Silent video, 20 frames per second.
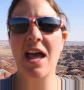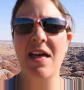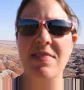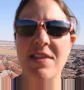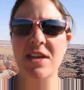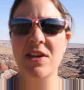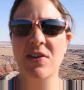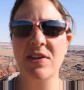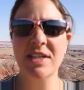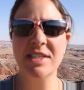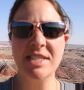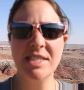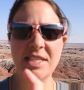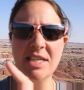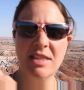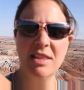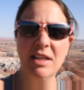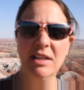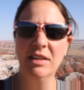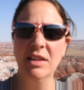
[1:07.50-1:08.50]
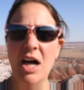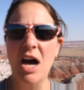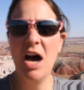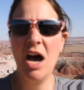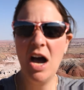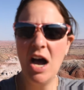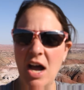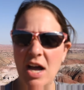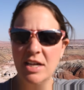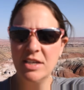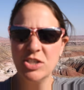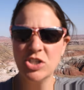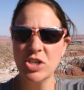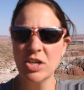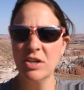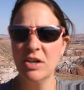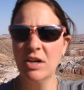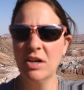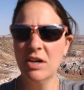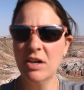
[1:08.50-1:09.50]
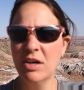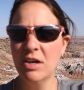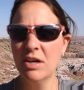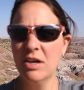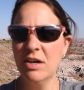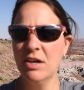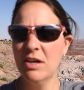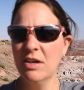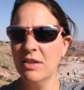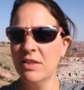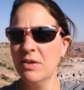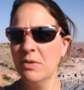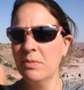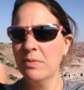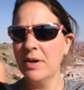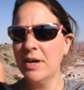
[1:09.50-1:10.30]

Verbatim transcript: and then you could see the lodge all the